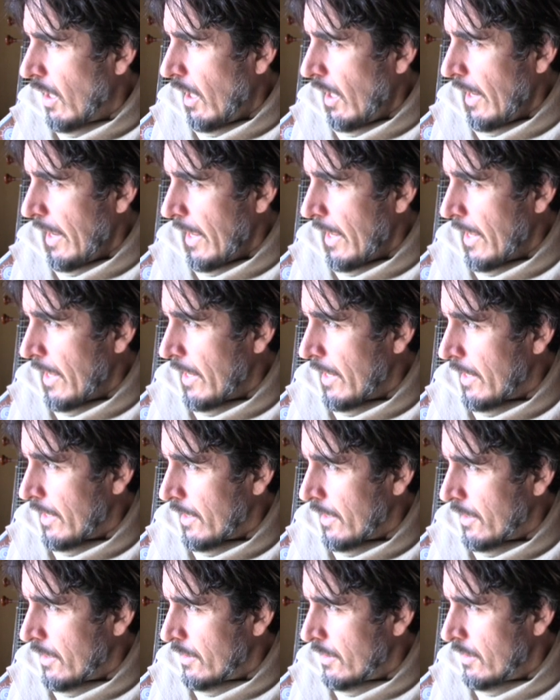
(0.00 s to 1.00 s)

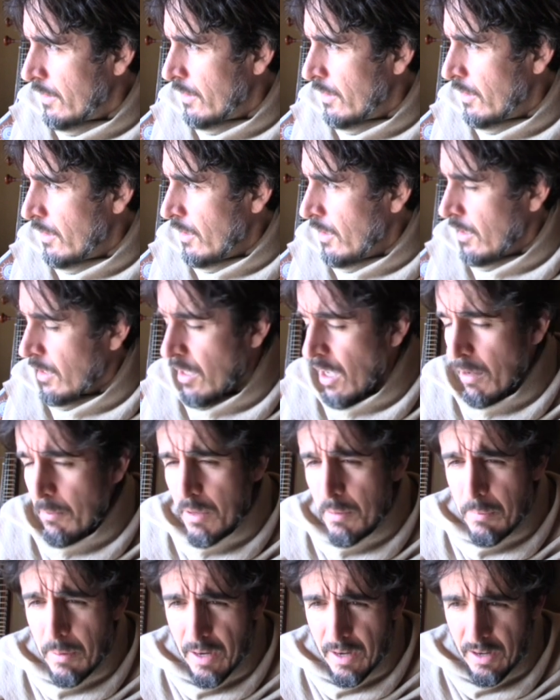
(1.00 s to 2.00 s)
a
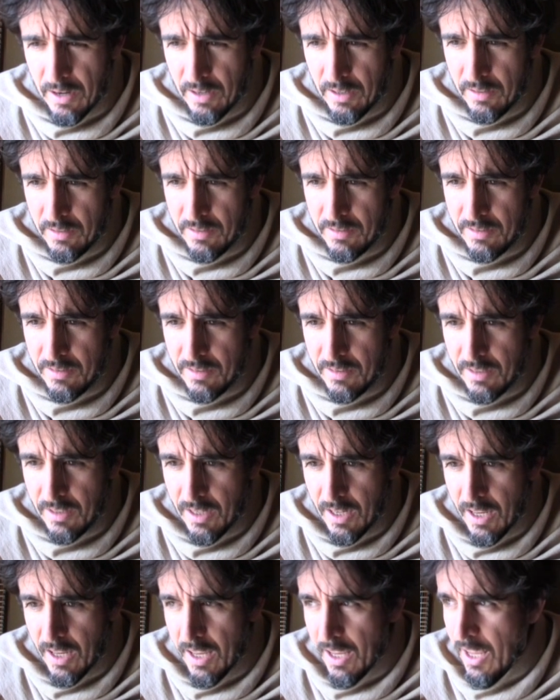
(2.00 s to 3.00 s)
gummy bear
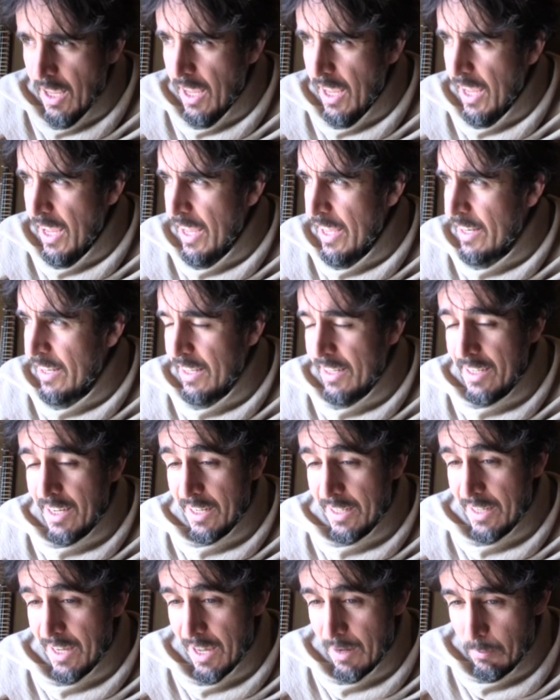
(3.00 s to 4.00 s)
and a
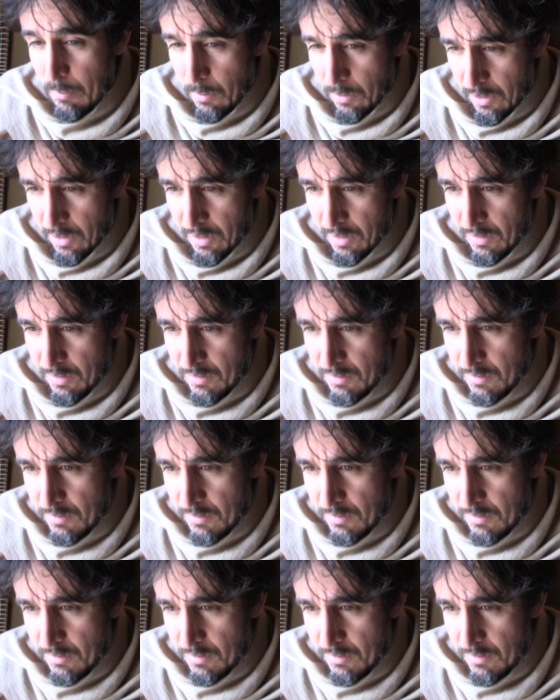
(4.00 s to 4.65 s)
Kit Kat bar,